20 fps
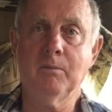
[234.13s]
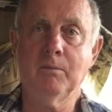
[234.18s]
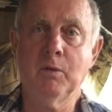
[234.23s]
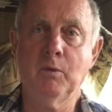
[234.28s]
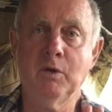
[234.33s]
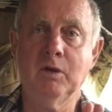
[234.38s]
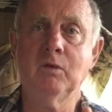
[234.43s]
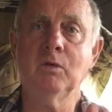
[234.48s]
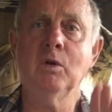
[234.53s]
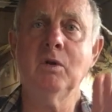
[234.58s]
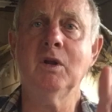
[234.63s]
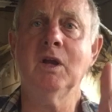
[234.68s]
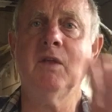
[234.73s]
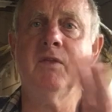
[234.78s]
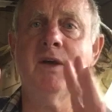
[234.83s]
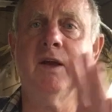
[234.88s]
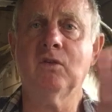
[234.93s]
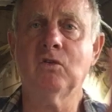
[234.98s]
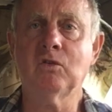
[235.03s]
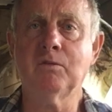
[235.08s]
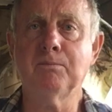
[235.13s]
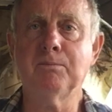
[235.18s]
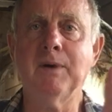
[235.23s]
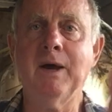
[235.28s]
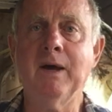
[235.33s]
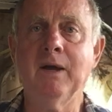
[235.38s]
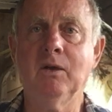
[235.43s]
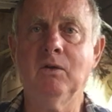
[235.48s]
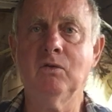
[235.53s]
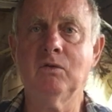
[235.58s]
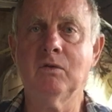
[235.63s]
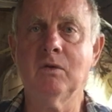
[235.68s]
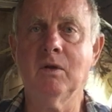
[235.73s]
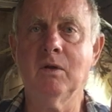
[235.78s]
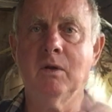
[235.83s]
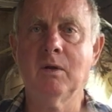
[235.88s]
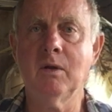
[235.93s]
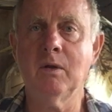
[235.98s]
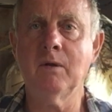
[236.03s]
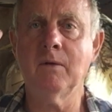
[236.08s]
But we do need that space
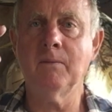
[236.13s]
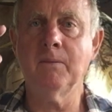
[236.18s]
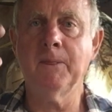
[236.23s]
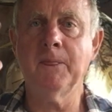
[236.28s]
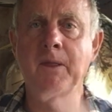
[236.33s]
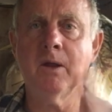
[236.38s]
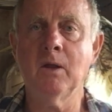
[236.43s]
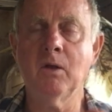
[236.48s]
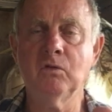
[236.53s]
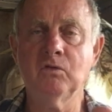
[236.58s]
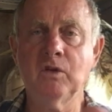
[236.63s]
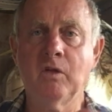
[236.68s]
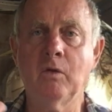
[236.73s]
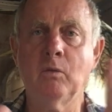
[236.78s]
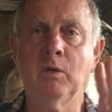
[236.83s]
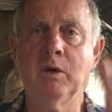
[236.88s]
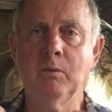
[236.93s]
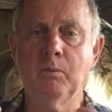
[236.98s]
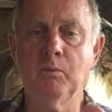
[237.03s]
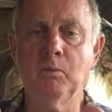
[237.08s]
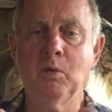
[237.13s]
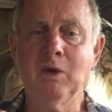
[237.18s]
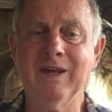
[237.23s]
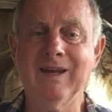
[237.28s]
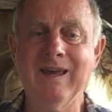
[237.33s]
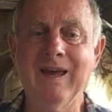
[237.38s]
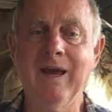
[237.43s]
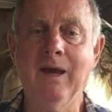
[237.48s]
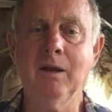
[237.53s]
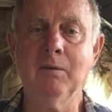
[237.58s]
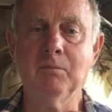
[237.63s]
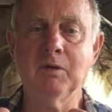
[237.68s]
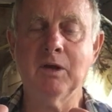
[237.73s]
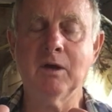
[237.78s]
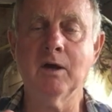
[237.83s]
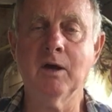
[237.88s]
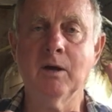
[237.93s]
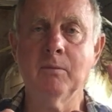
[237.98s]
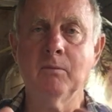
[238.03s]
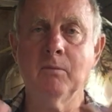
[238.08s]
so that we can
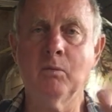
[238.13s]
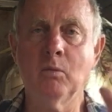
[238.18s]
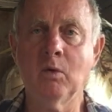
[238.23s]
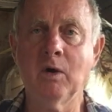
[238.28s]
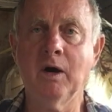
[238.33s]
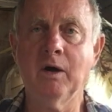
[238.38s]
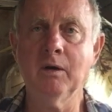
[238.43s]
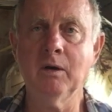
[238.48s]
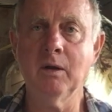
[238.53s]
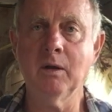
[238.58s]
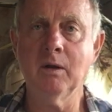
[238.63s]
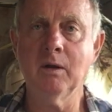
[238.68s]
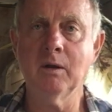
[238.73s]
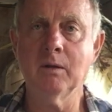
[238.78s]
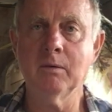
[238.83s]
become one,